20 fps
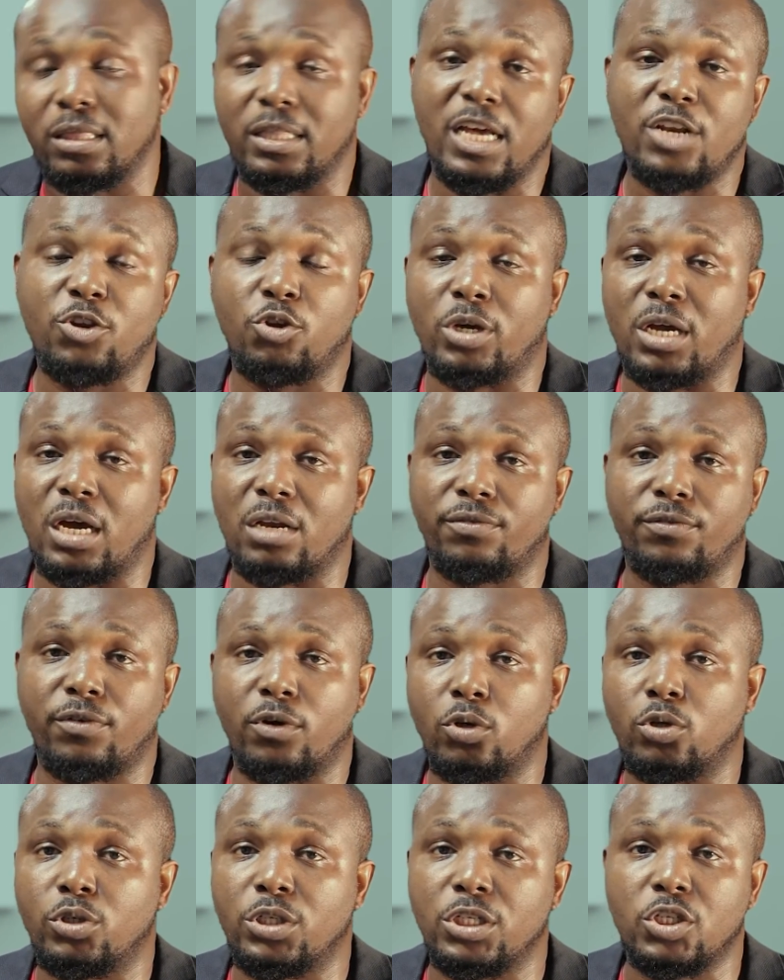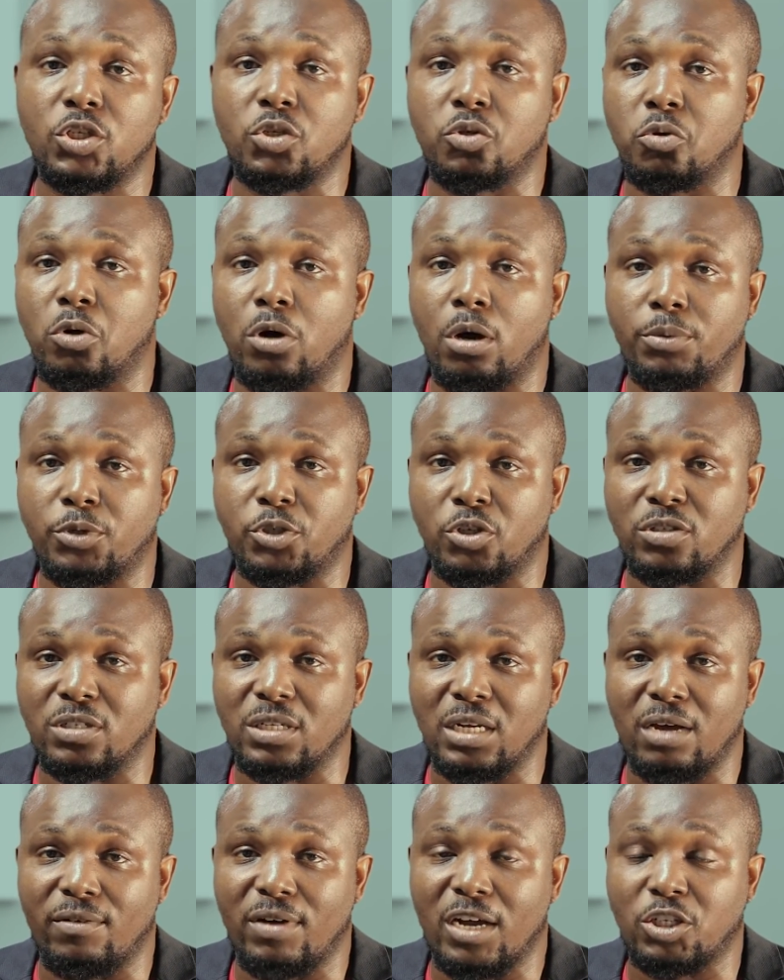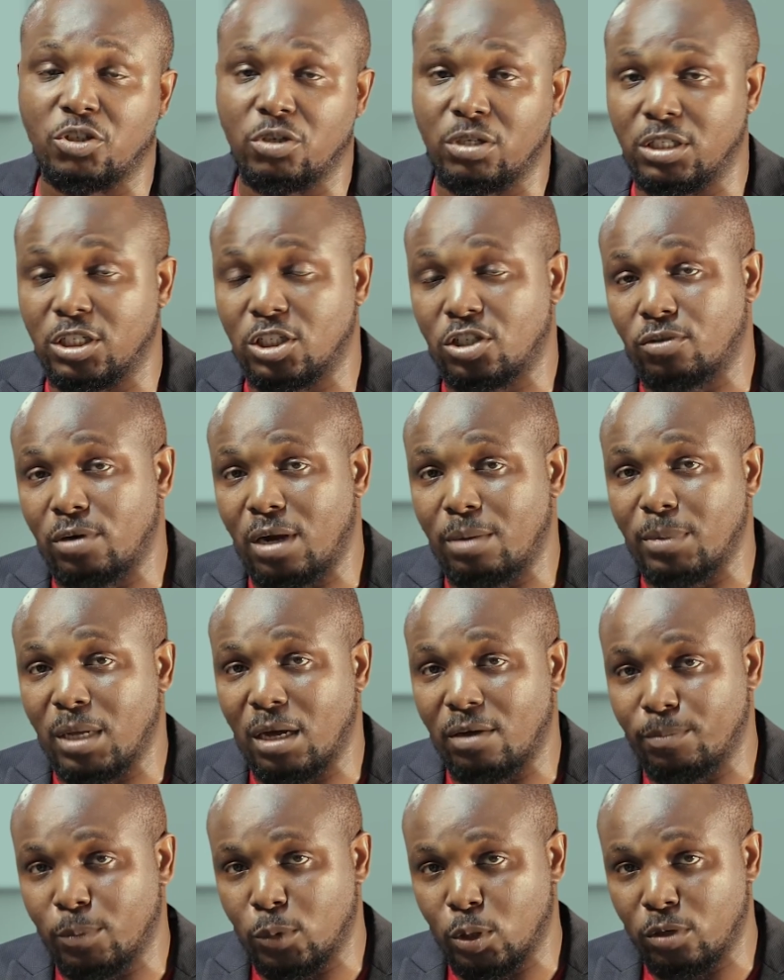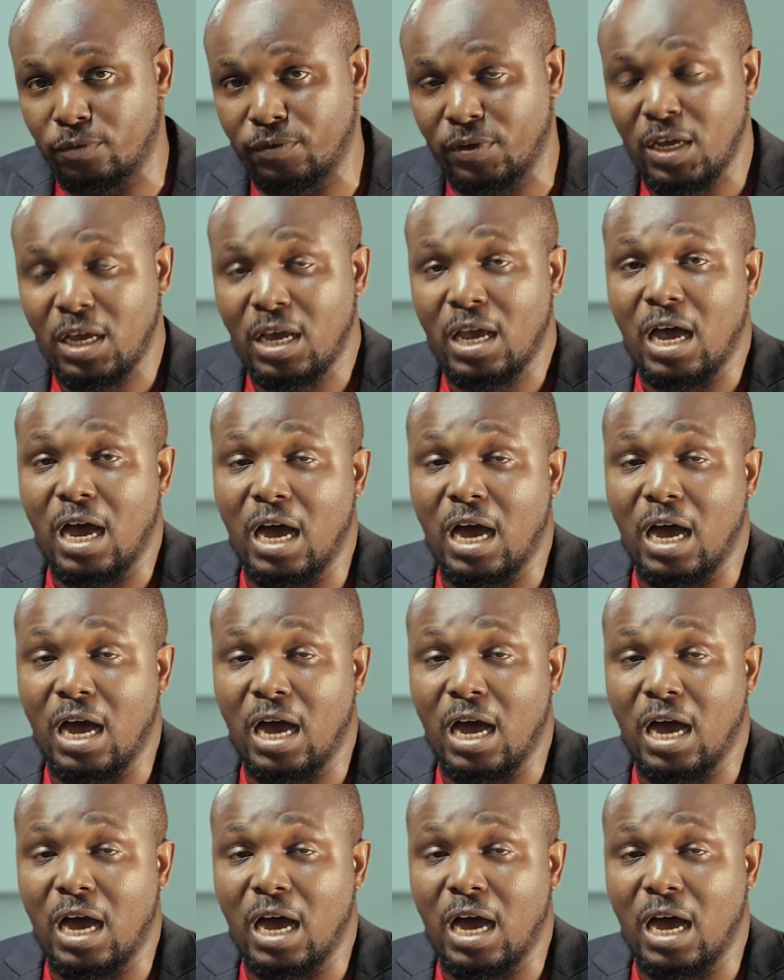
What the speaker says: then you can follow these two options that I've actually described above.